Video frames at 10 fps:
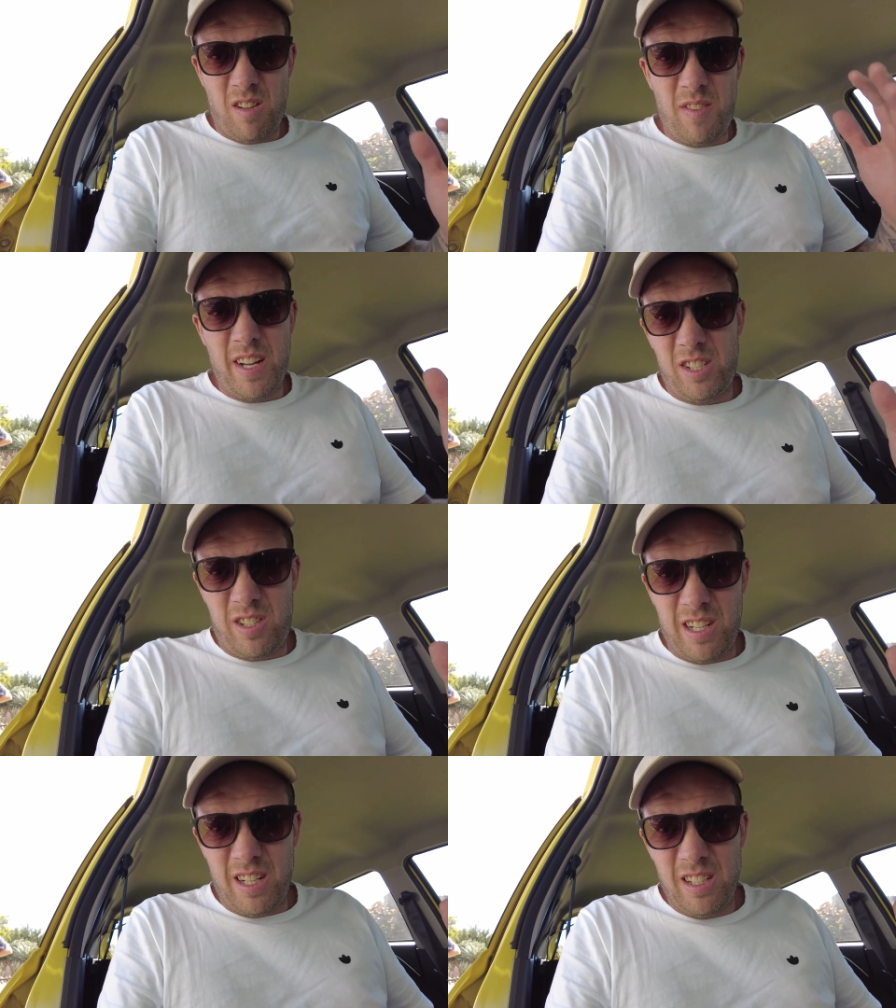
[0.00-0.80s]
So I've
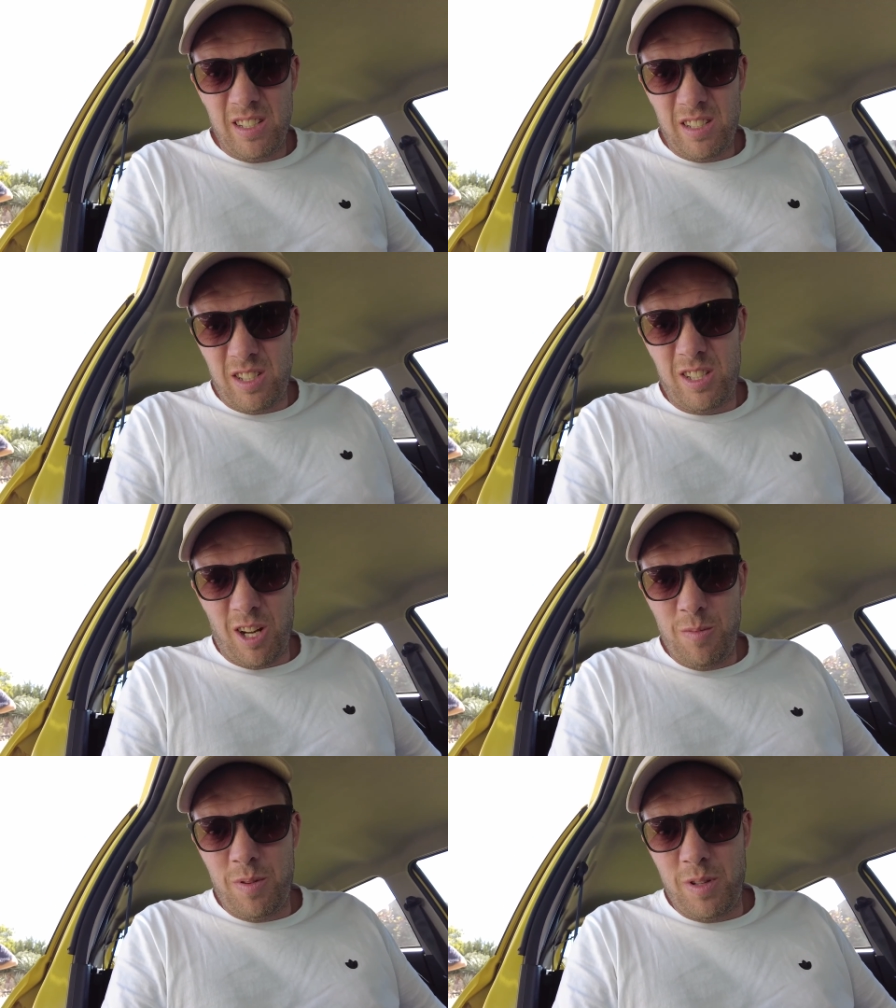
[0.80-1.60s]
literally just
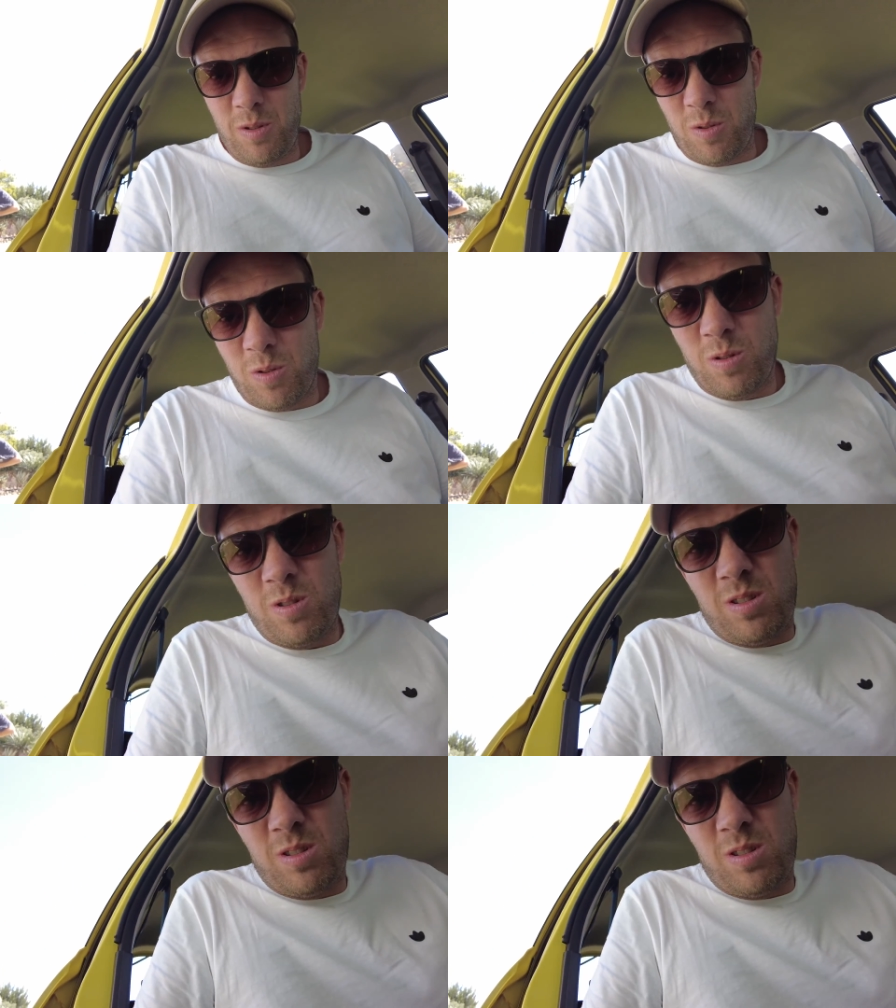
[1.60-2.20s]
opened the door